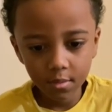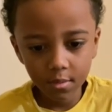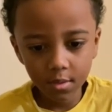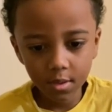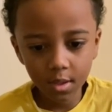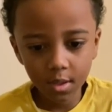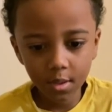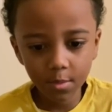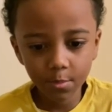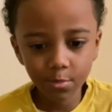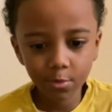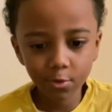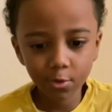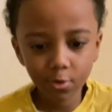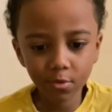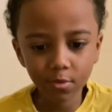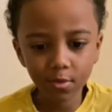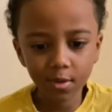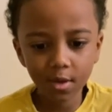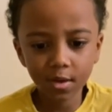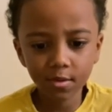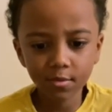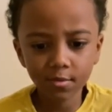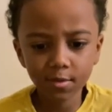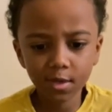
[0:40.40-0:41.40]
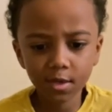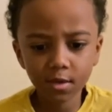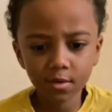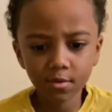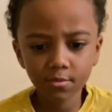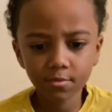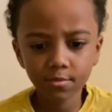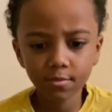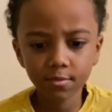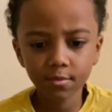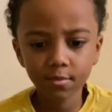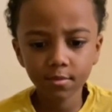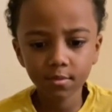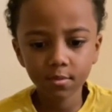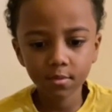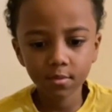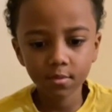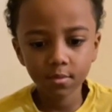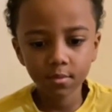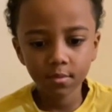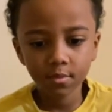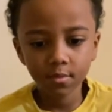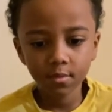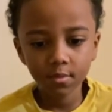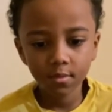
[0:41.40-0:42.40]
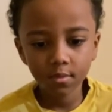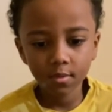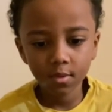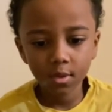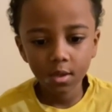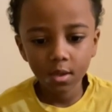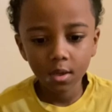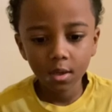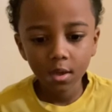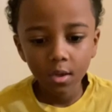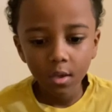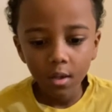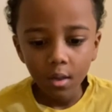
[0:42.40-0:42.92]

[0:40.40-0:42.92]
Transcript: Can do it You sure can.